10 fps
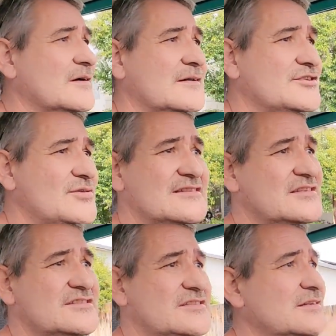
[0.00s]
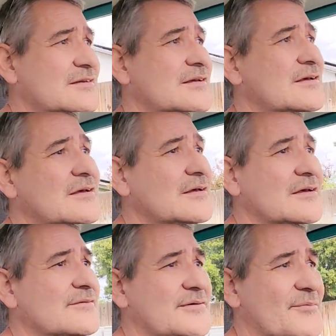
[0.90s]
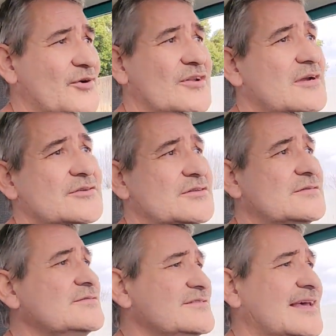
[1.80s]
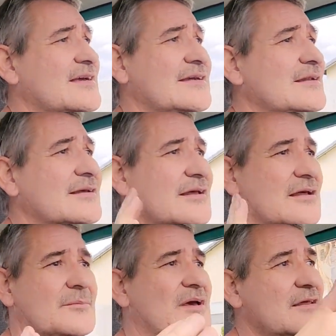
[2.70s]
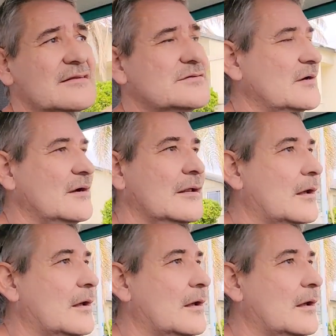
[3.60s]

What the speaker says: That transition from third gear to second, making the turn.